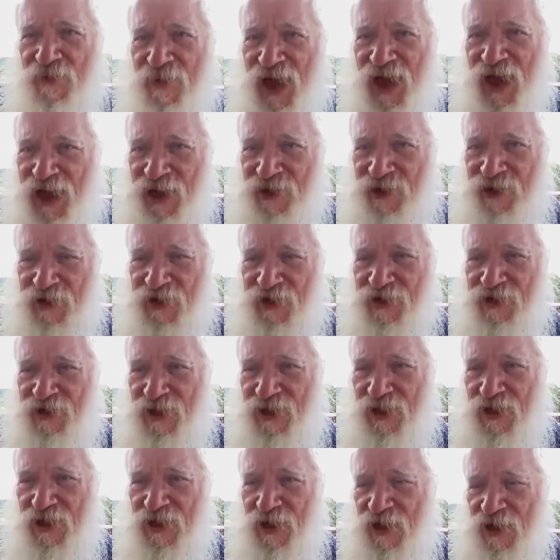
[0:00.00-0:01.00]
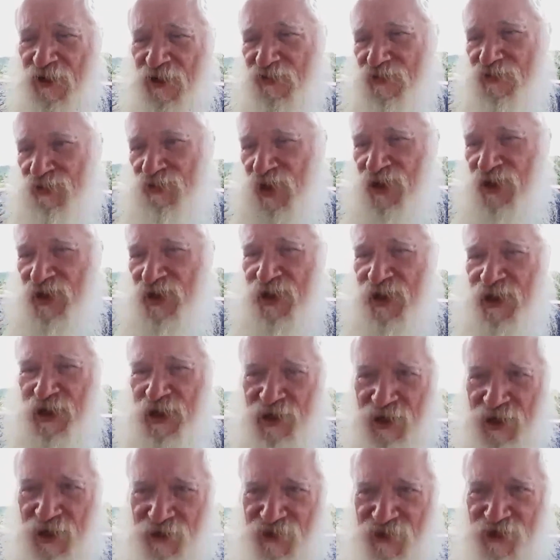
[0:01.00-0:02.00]
manner of running a
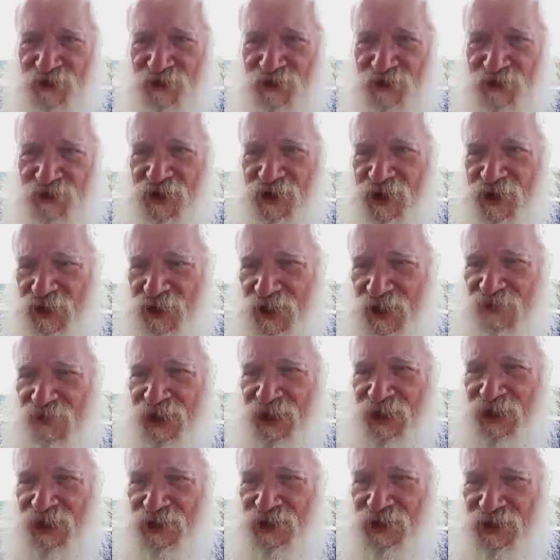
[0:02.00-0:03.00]
country and living in